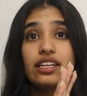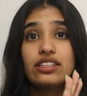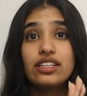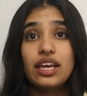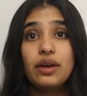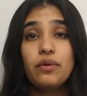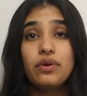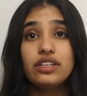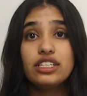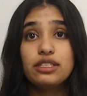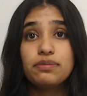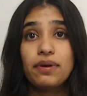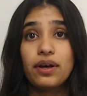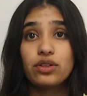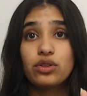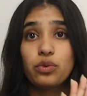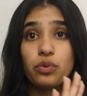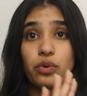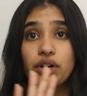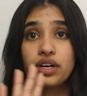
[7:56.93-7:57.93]
They want to spell
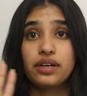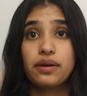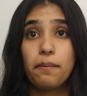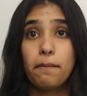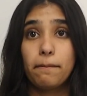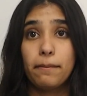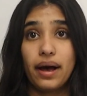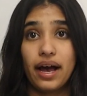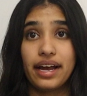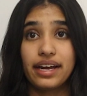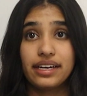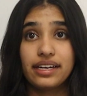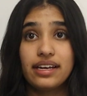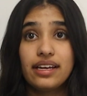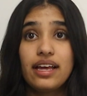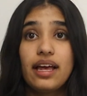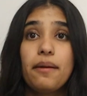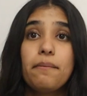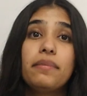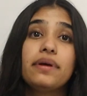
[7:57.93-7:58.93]
the word mind,
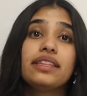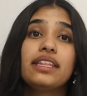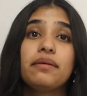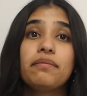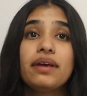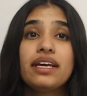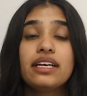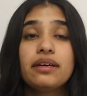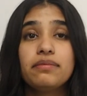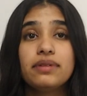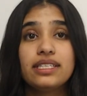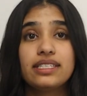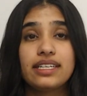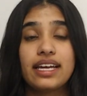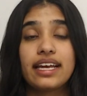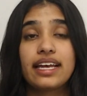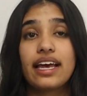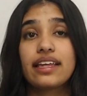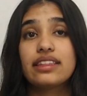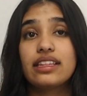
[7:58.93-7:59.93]
but they make a
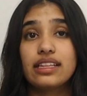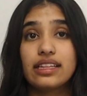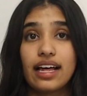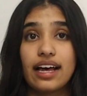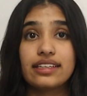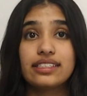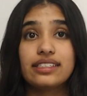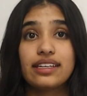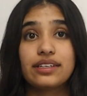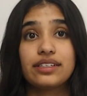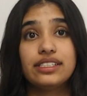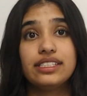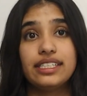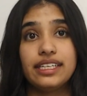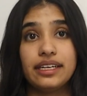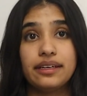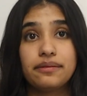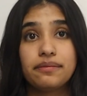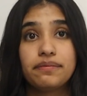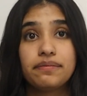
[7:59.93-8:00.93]
mistake at the last letter
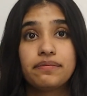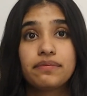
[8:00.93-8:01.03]
D.